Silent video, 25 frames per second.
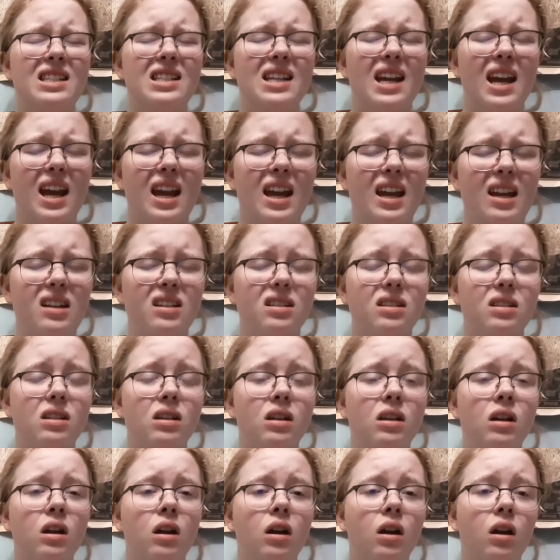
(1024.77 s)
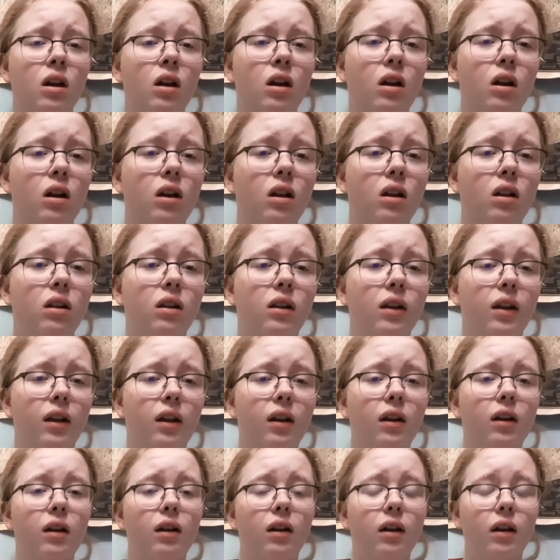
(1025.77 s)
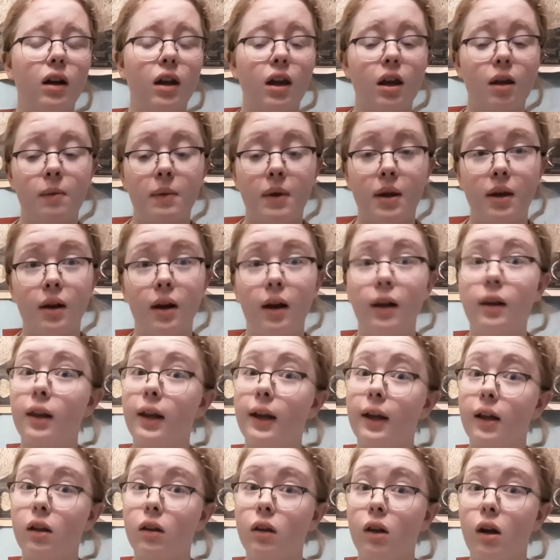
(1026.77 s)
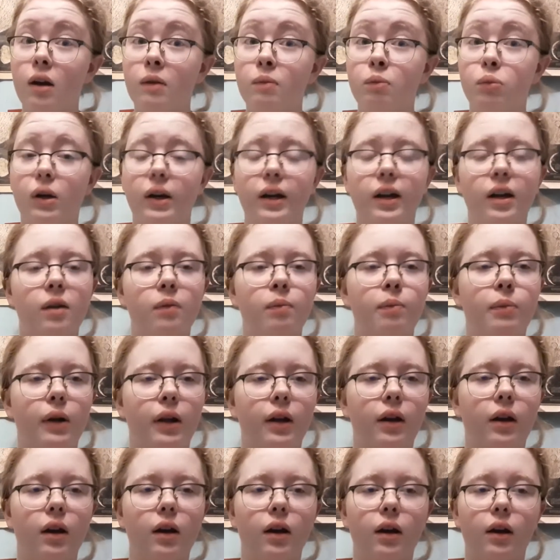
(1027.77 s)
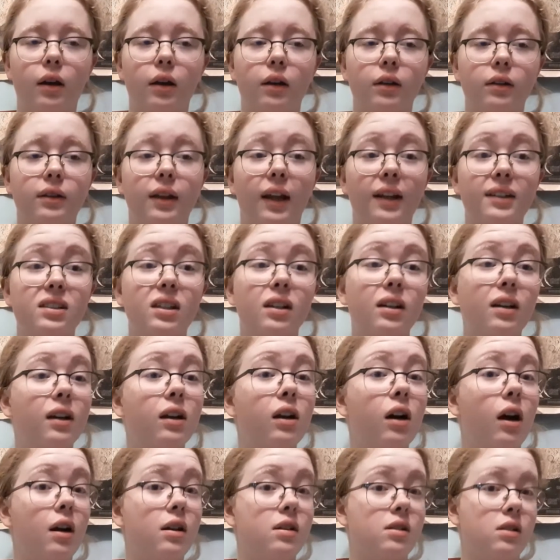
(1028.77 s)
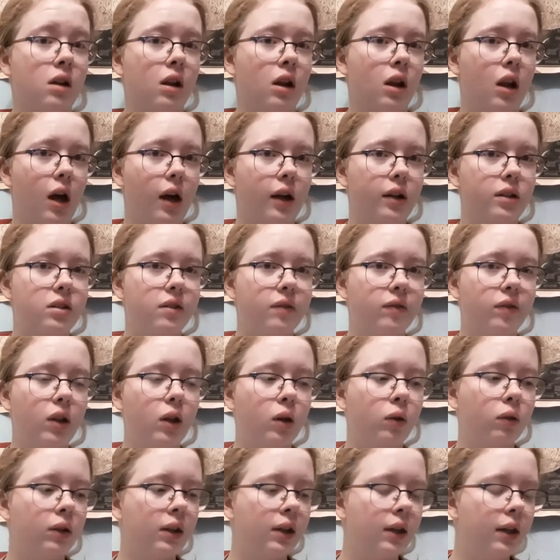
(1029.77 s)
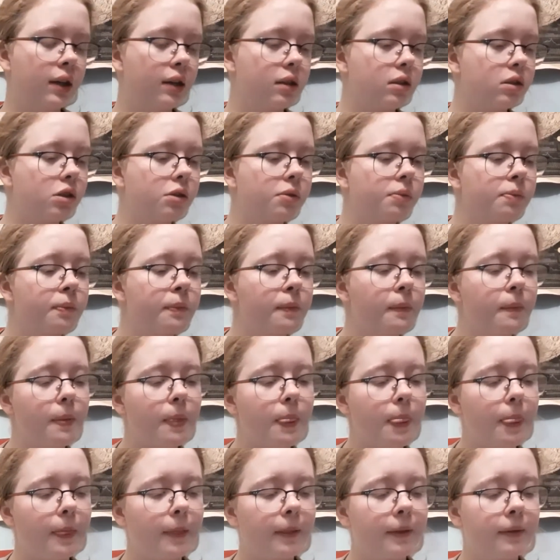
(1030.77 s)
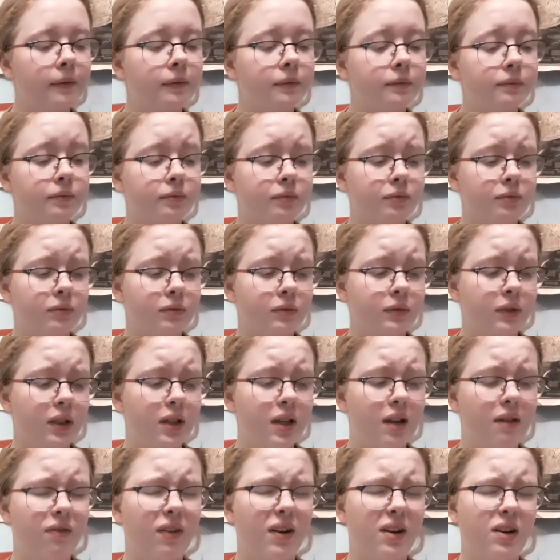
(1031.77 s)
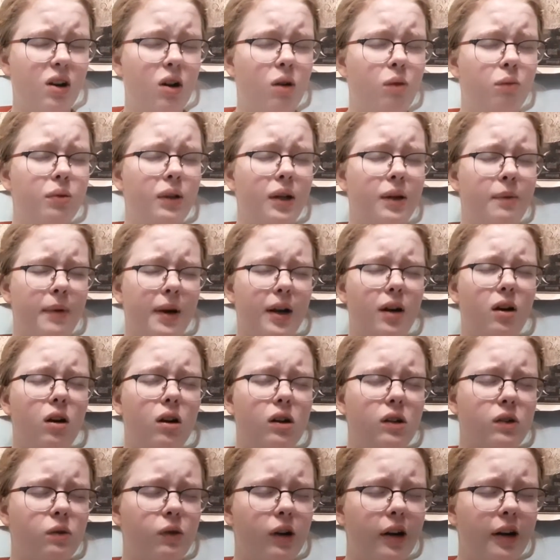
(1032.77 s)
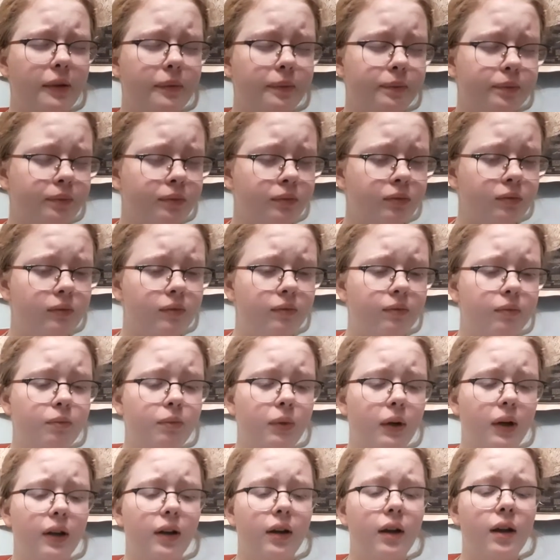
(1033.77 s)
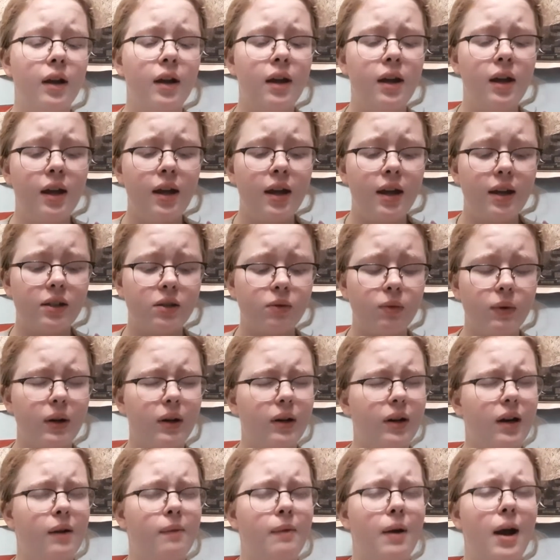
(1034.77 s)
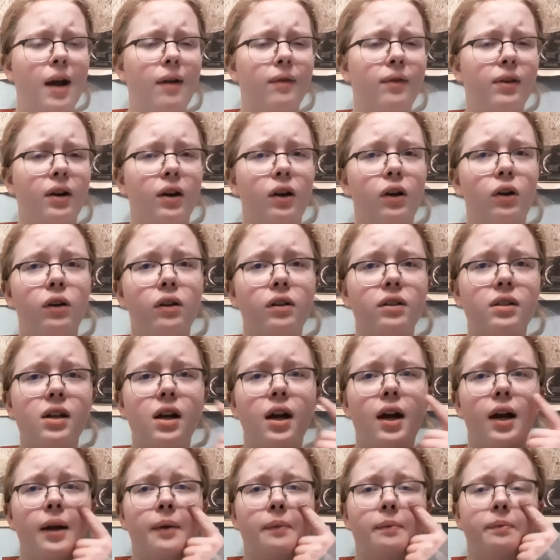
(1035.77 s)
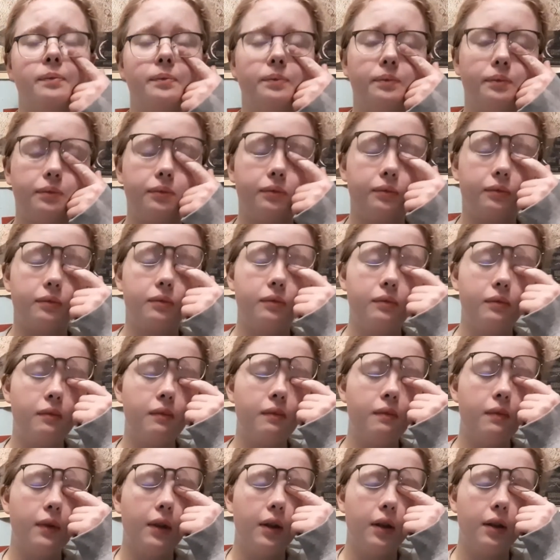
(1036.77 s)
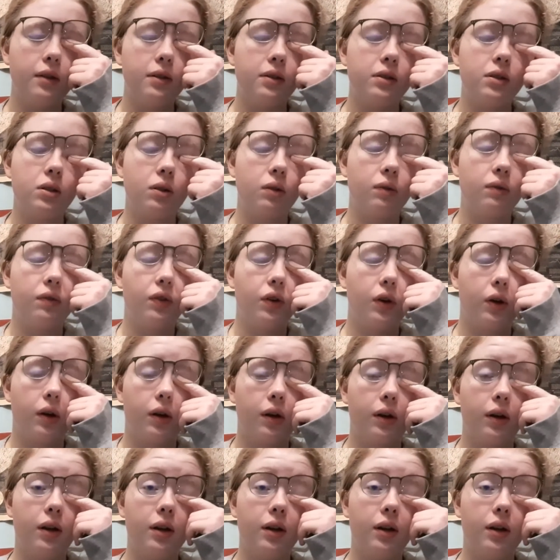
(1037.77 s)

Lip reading: days. Like, hey man, I like a long break, but that's gonna cause lots of loneliness if I don't play my cards right. But it's weird, I'm having a good time so far.